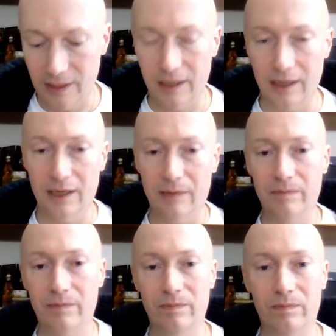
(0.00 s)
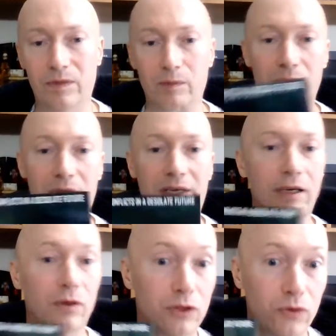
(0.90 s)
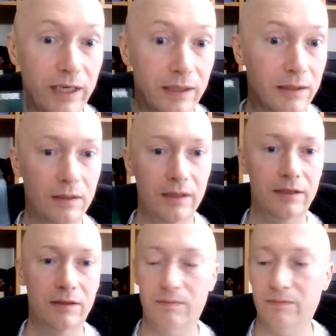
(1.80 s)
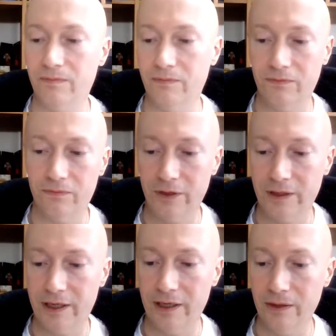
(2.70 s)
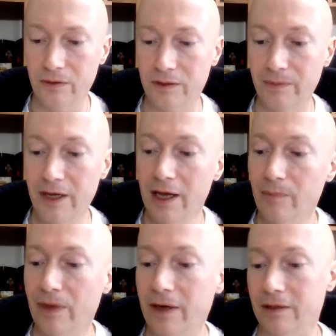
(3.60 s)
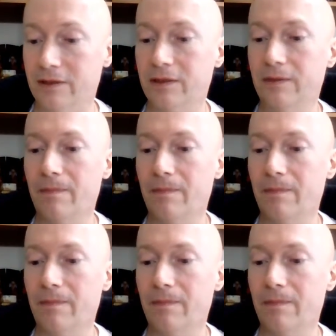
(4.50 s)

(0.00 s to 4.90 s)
the book. It looks great, it's freaking awesome, but